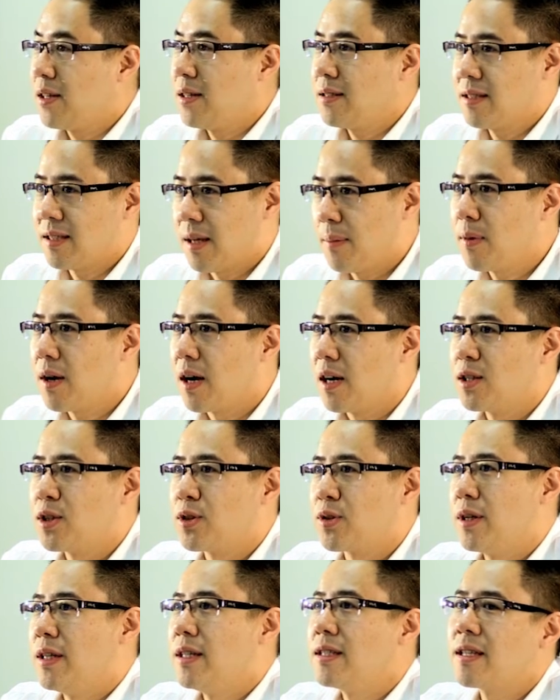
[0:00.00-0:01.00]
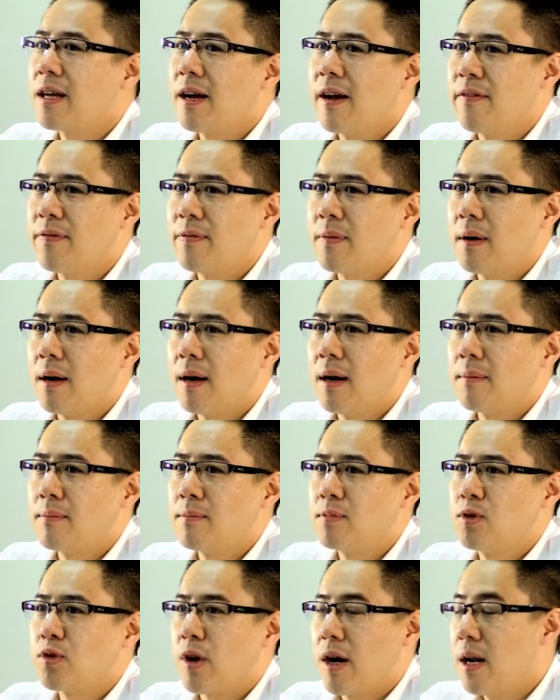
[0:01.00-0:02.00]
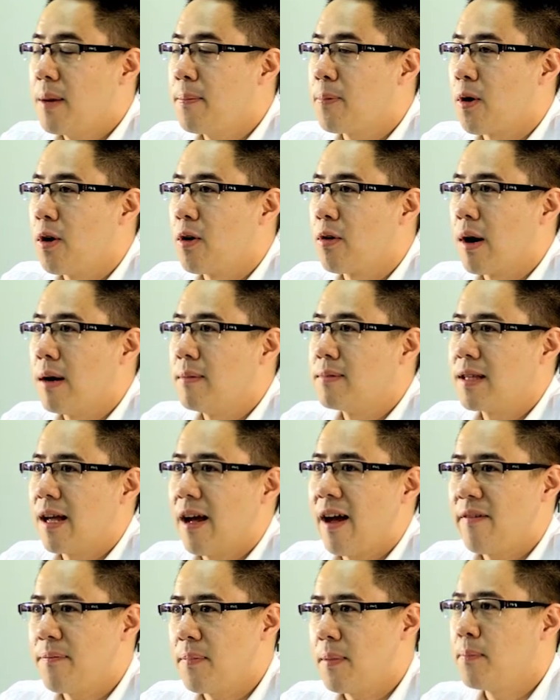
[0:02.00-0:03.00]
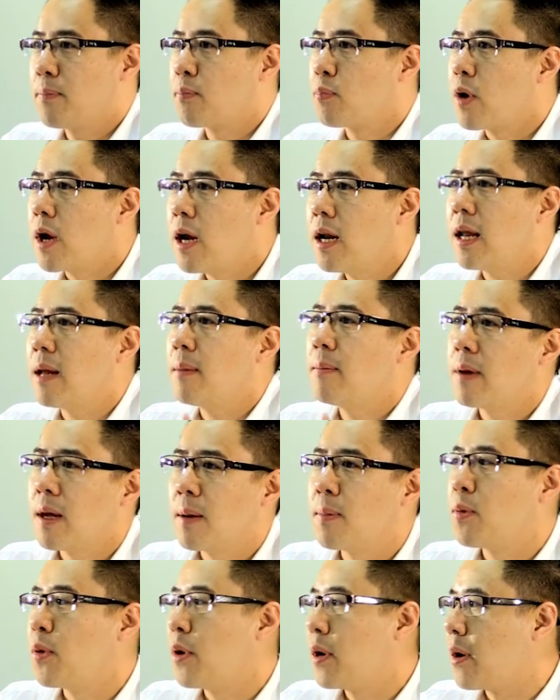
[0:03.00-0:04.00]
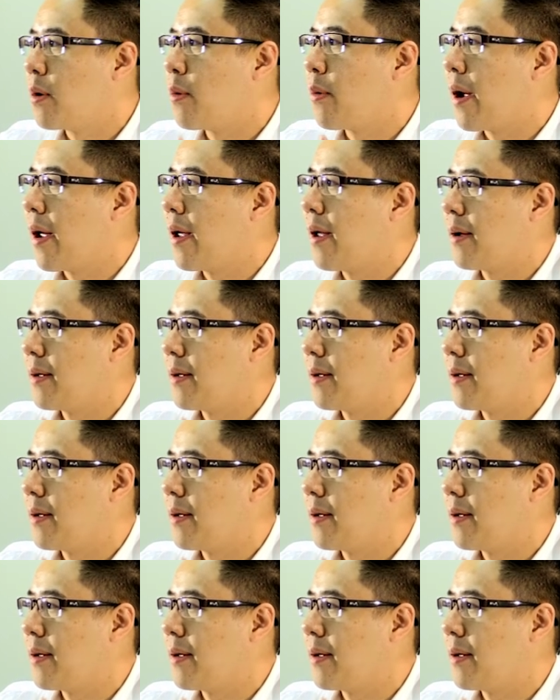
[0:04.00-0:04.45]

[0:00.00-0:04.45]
some countries have training programs that have been breeding people in a way.